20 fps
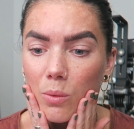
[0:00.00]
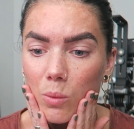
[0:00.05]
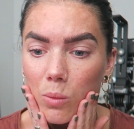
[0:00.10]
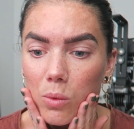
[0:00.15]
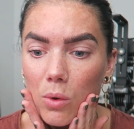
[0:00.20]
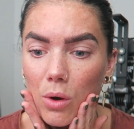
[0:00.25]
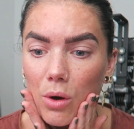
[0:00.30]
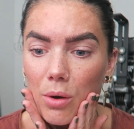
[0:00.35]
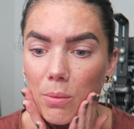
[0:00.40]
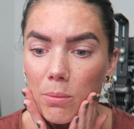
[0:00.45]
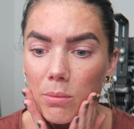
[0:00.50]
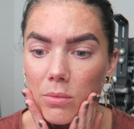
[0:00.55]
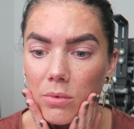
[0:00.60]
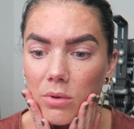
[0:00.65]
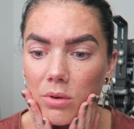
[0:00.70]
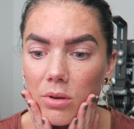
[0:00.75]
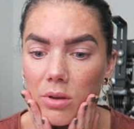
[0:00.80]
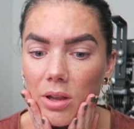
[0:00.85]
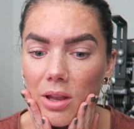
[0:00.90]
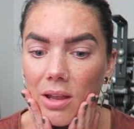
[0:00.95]
warm.
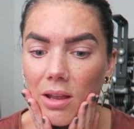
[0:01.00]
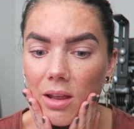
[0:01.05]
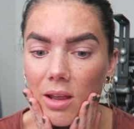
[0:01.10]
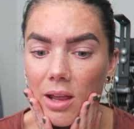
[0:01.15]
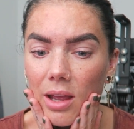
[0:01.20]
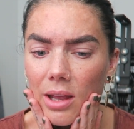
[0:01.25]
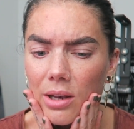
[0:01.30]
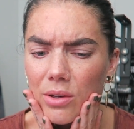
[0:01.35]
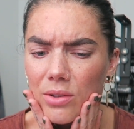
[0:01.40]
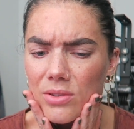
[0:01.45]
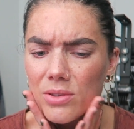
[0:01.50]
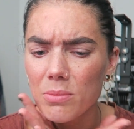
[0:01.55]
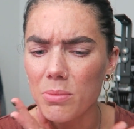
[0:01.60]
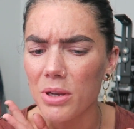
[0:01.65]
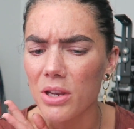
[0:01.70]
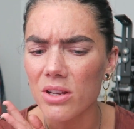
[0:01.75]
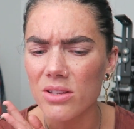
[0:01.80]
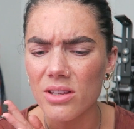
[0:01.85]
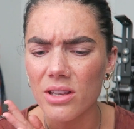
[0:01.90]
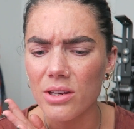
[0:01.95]
And also
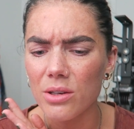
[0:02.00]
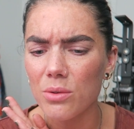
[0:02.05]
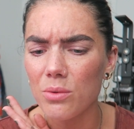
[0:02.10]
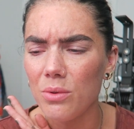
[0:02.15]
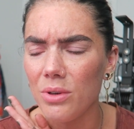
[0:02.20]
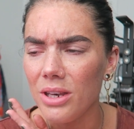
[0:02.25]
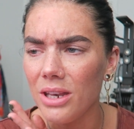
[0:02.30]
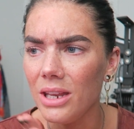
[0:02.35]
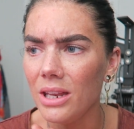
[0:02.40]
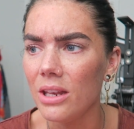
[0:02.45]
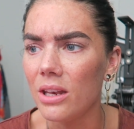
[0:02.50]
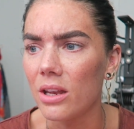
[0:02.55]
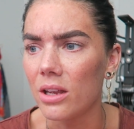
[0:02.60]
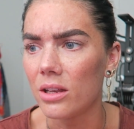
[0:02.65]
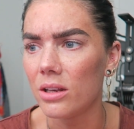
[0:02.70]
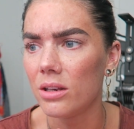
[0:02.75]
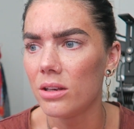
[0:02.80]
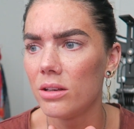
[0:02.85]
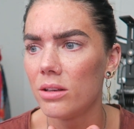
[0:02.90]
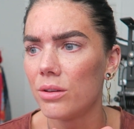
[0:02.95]
because I don't need
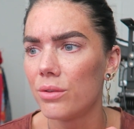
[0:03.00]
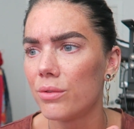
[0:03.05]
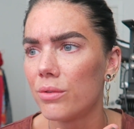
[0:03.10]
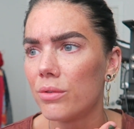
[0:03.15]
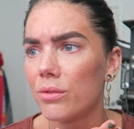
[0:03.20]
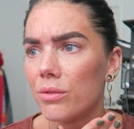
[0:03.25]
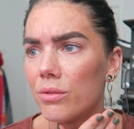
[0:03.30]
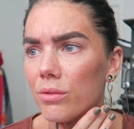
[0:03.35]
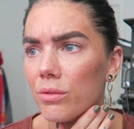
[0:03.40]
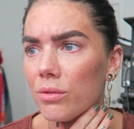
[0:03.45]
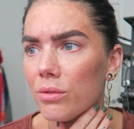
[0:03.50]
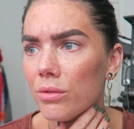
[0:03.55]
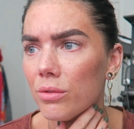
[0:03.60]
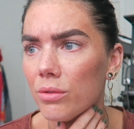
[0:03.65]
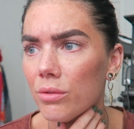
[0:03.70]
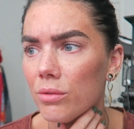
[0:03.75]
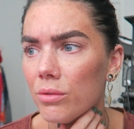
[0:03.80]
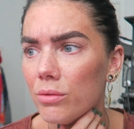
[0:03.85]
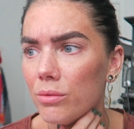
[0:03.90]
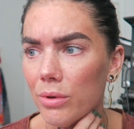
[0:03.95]
it
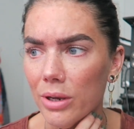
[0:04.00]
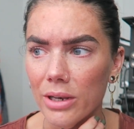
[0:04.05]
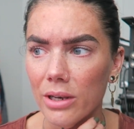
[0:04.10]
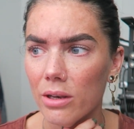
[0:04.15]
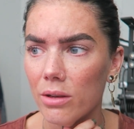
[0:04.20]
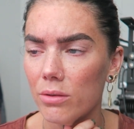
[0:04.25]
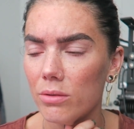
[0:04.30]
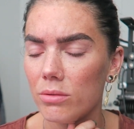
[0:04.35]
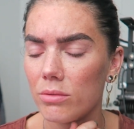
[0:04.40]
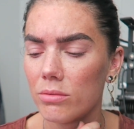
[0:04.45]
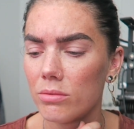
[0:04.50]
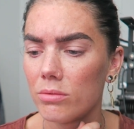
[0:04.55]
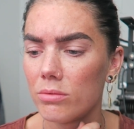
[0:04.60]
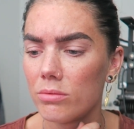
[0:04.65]
right now.